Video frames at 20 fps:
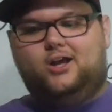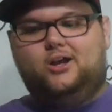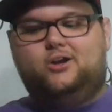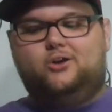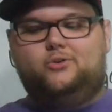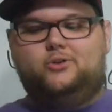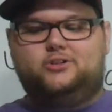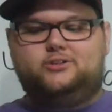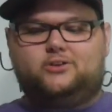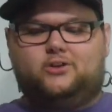
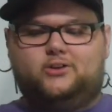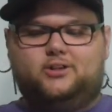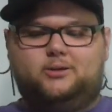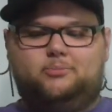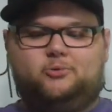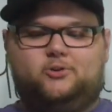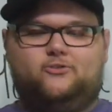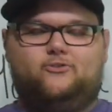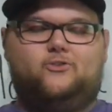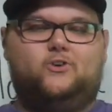who is
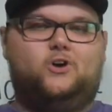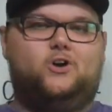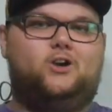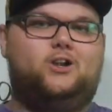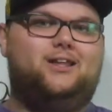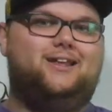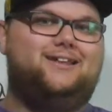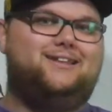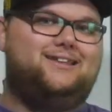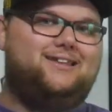only
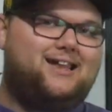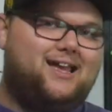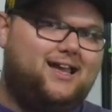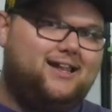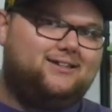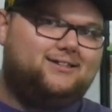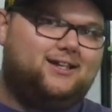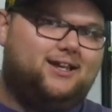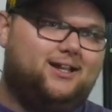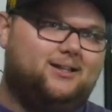preferred
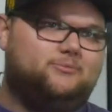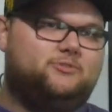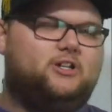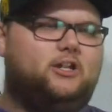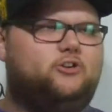9 times.